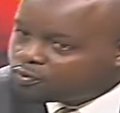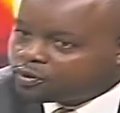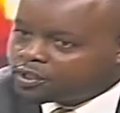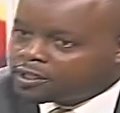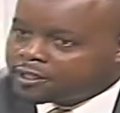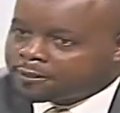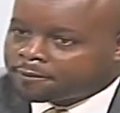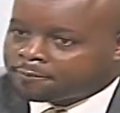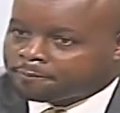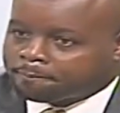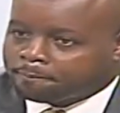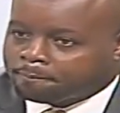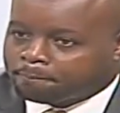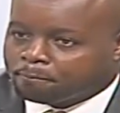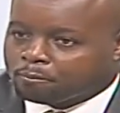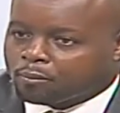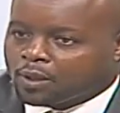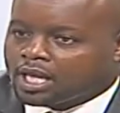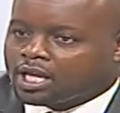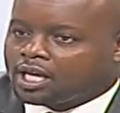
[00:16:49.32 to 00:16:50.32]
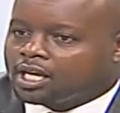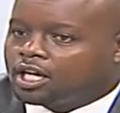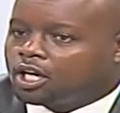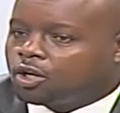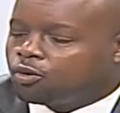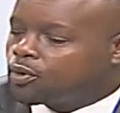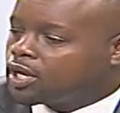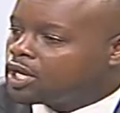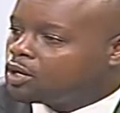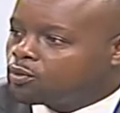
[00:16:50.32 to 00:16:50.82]
um,
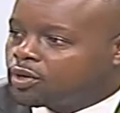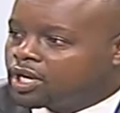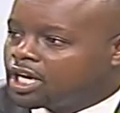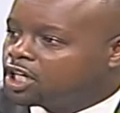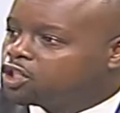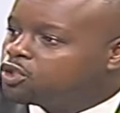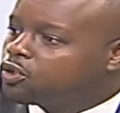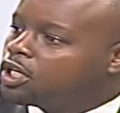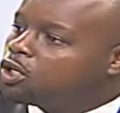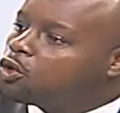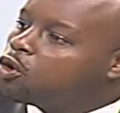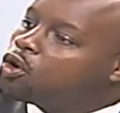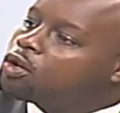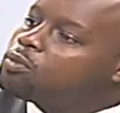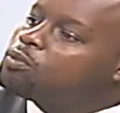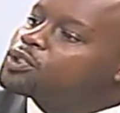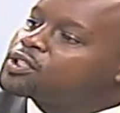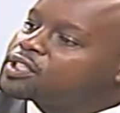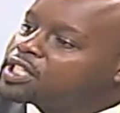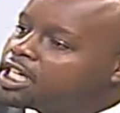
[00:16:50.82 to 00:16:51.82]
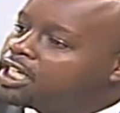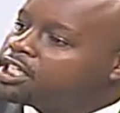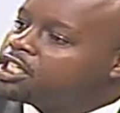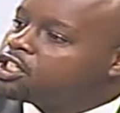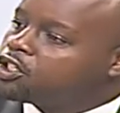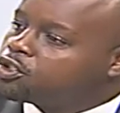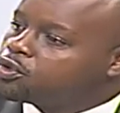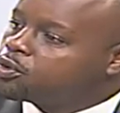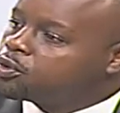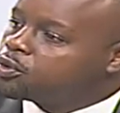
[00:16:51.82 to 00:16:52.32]
we, we actually almost getting
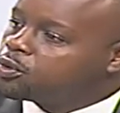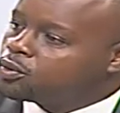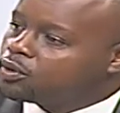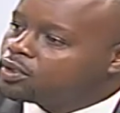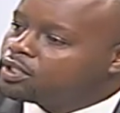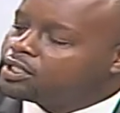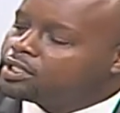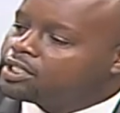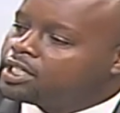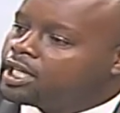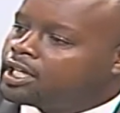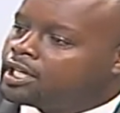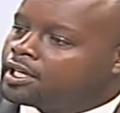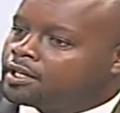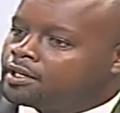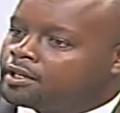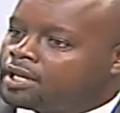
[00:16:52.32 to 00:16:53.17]
to the